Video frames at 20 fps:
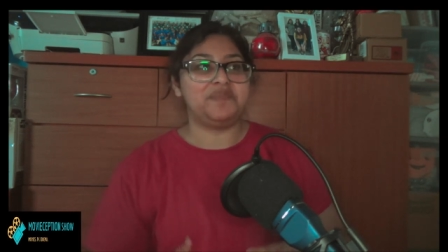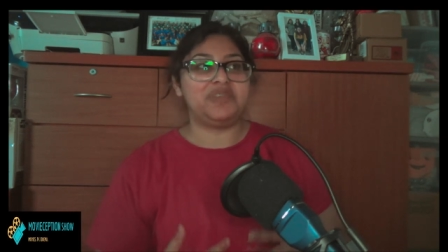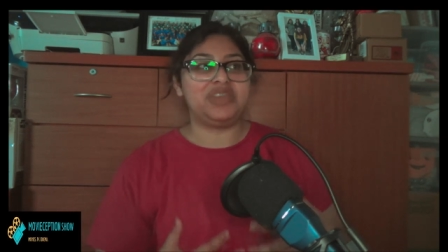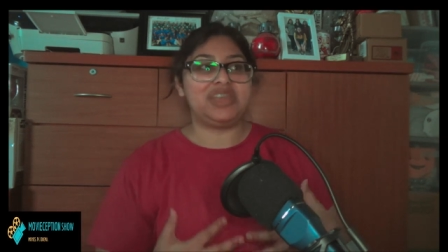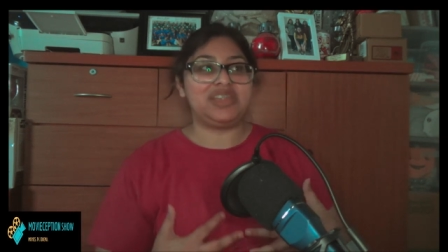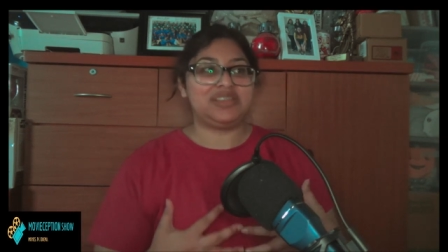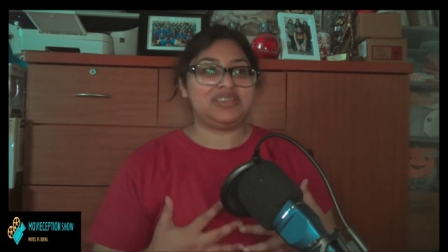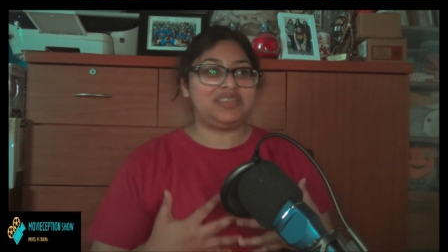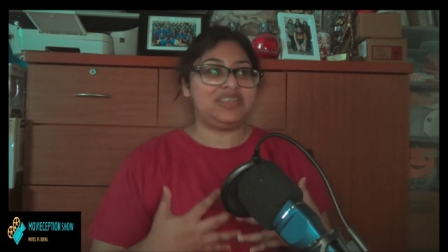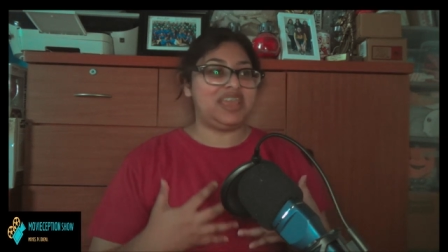
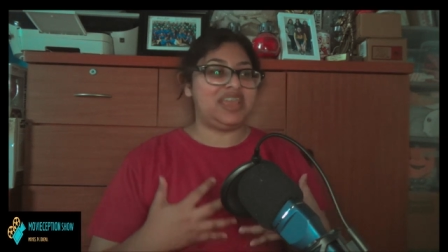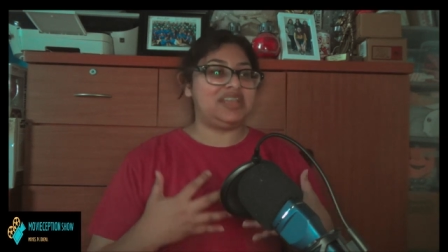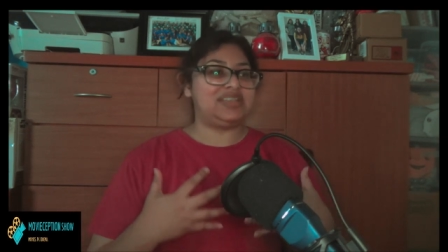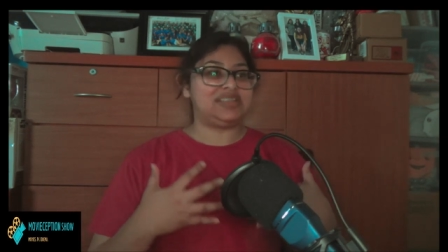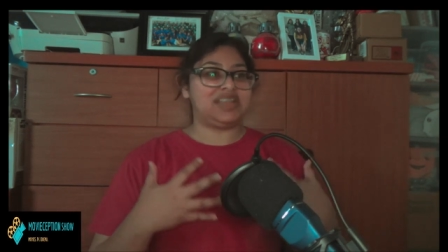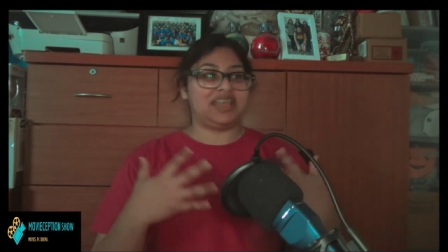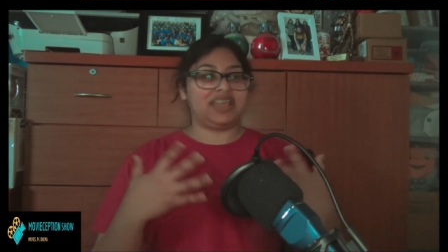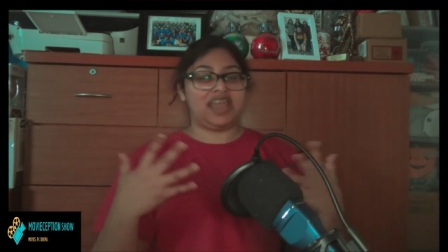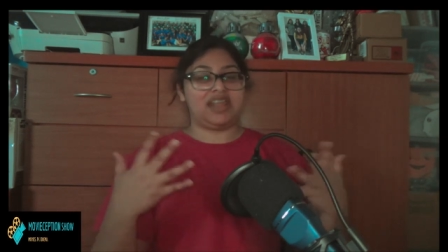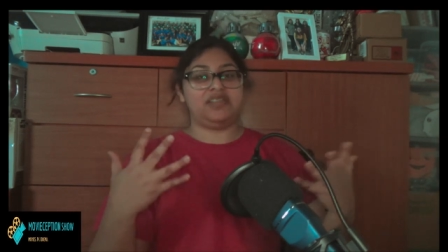
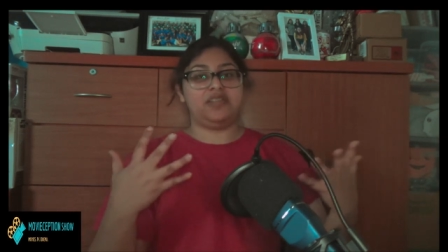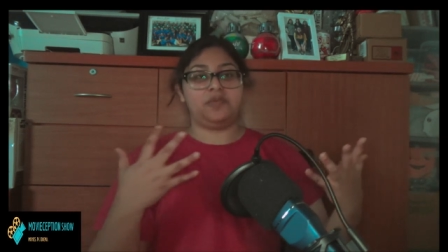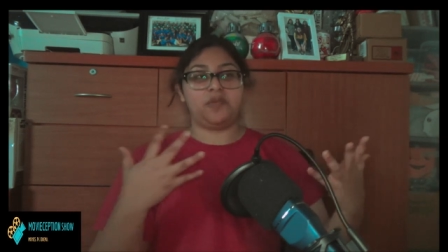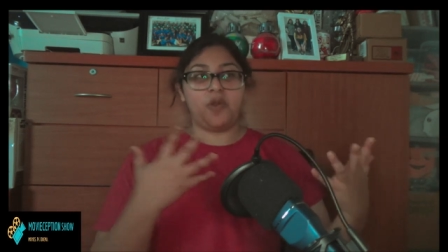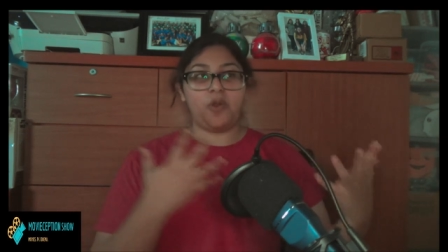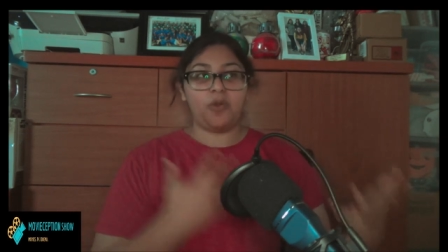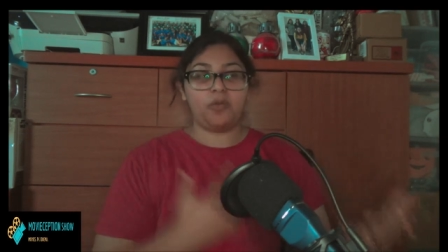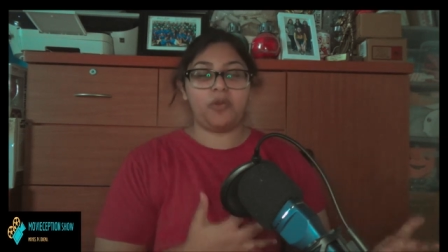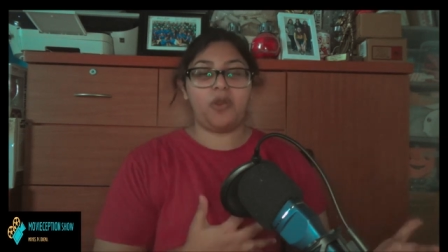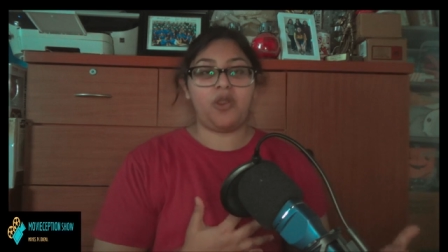The
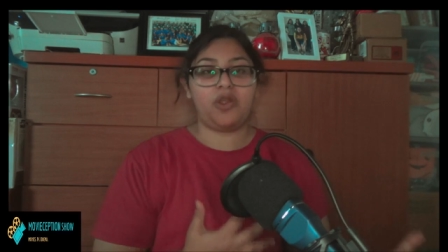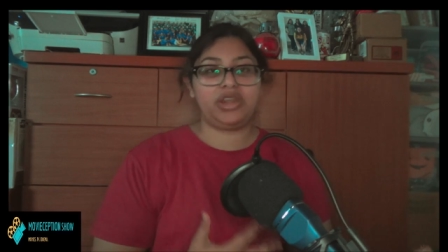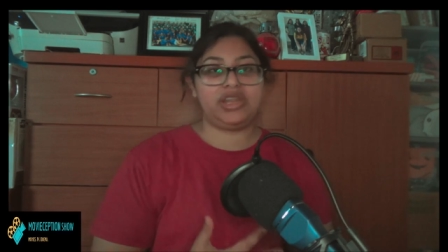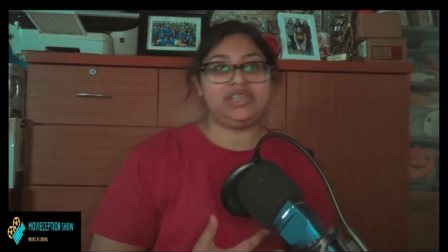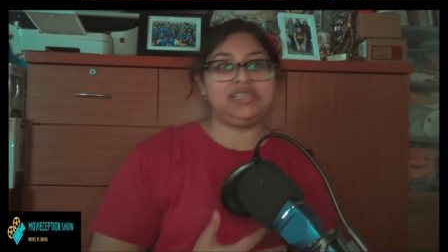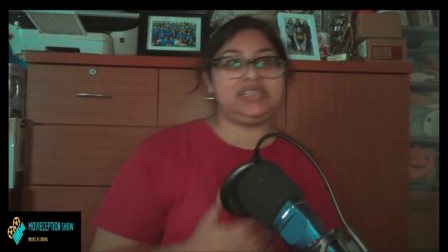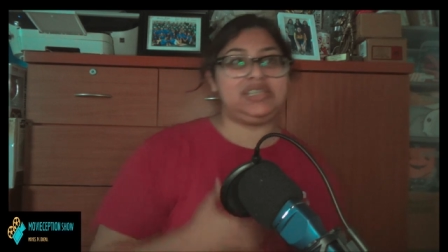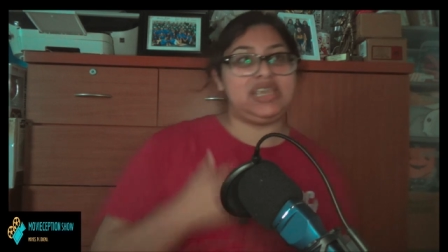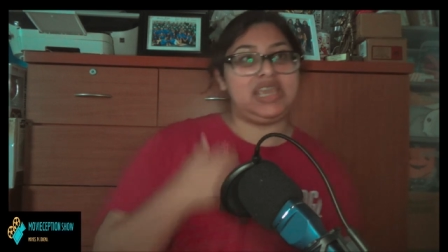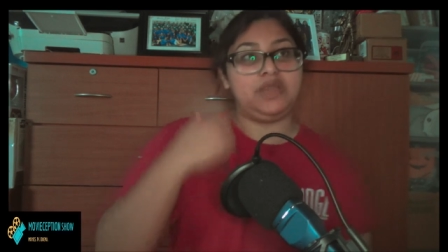whole party
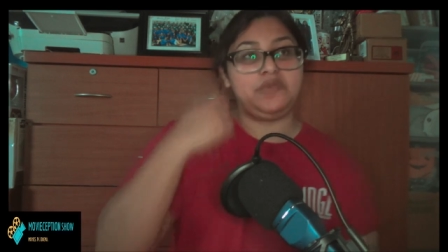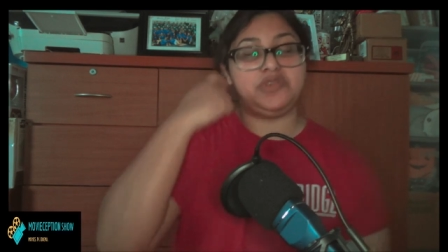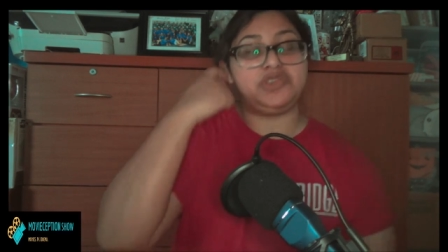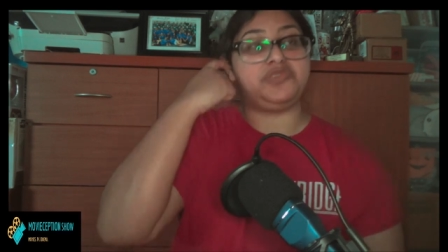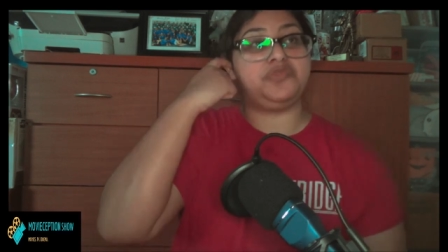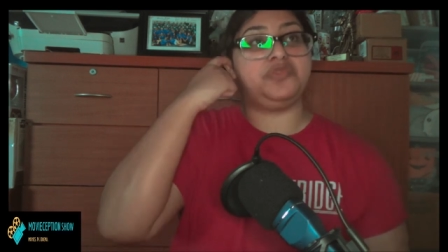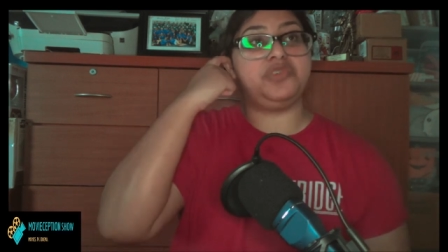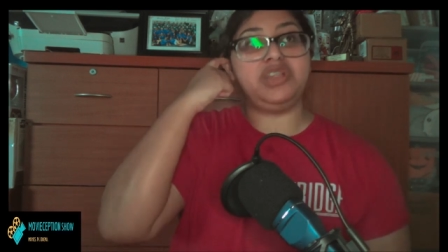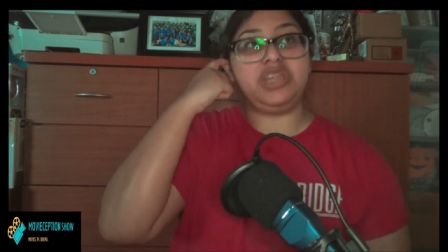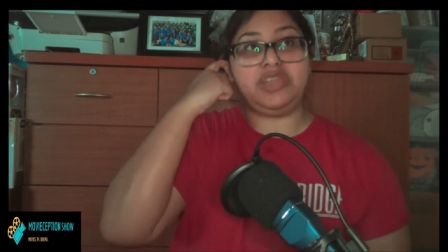scene was
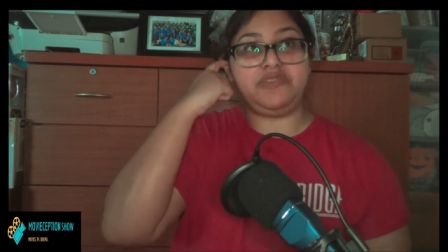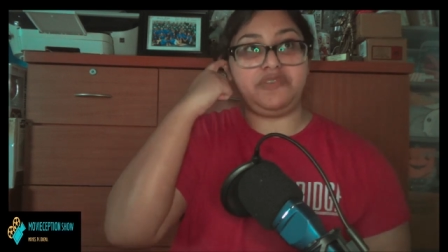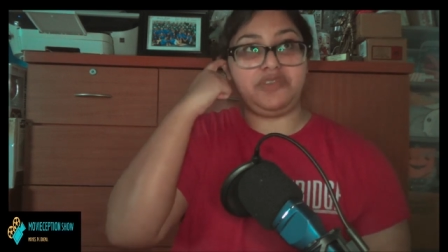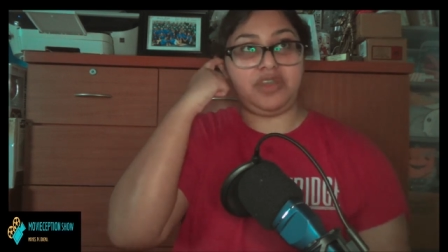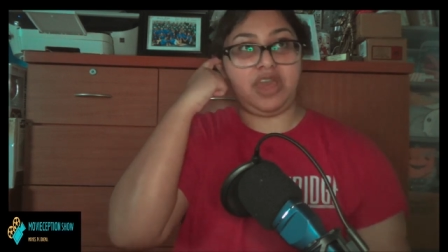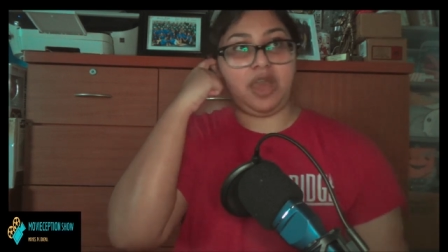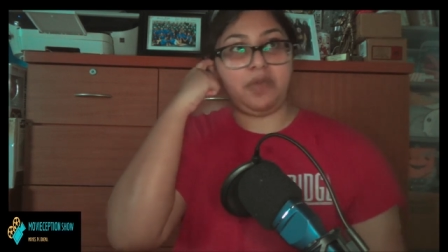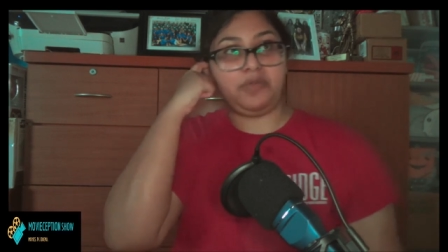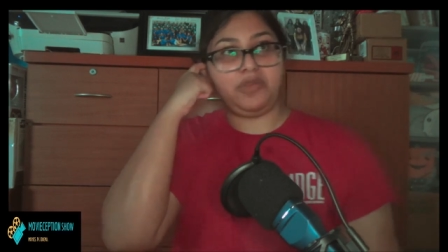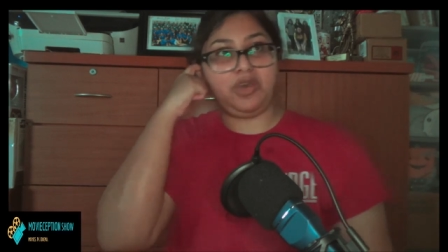really
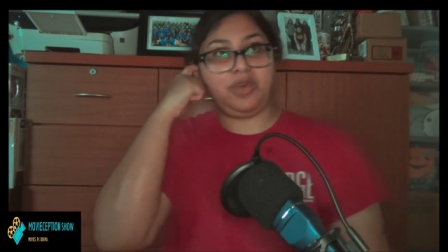phenomenal.